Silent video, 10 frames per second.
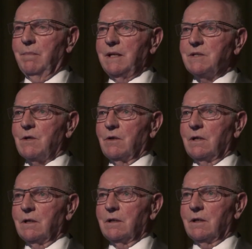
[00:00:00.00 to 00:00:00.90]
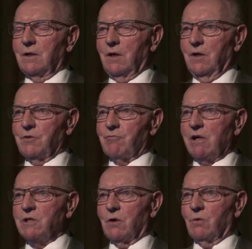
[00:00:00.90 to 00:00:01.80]
based on a
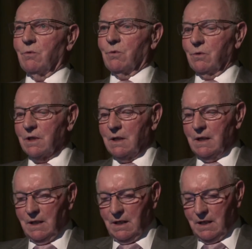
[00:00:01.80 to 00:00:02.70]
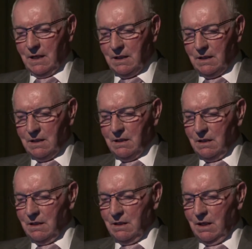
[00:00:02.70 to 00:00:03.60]
threshold, in
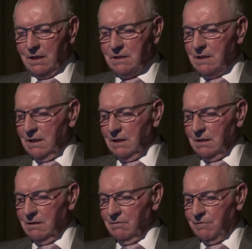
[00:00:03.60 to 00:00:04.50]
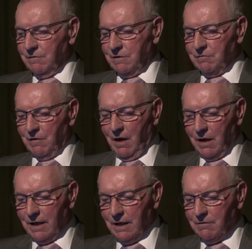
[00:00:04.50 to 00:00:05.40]

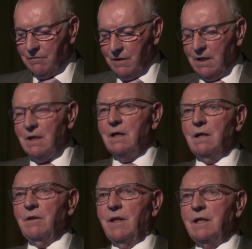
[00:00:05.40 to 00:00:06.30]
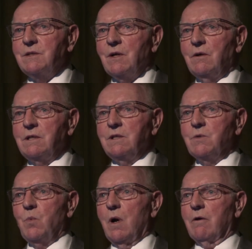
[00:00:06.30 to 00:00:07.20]
1955 they started
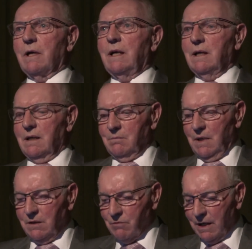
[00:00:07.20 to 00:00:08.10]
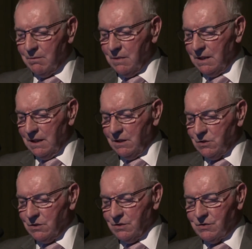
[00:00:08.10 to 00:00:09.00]
to worry and made
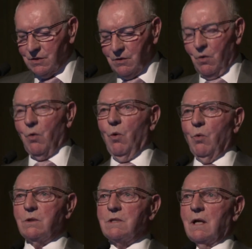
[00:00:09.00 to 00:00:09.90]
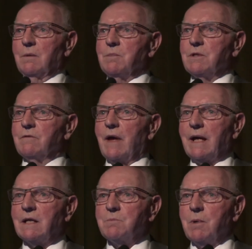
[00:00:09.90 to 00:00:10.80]
recommendations that all types of
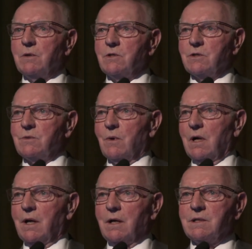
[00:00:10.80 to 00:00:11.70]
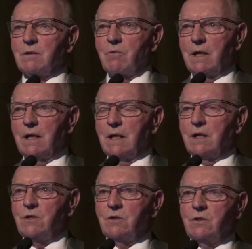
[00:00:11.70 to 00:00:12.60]
exposures to ionizing
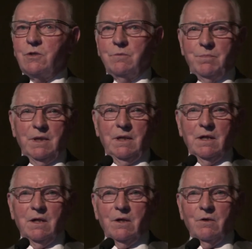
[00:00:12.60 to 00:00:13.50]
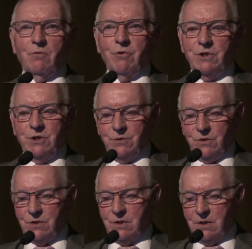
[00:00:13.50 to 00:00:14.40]
radiation should be
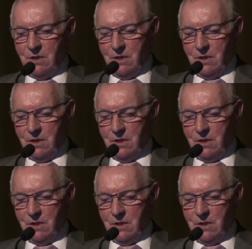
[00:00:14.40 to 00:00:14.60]
reduced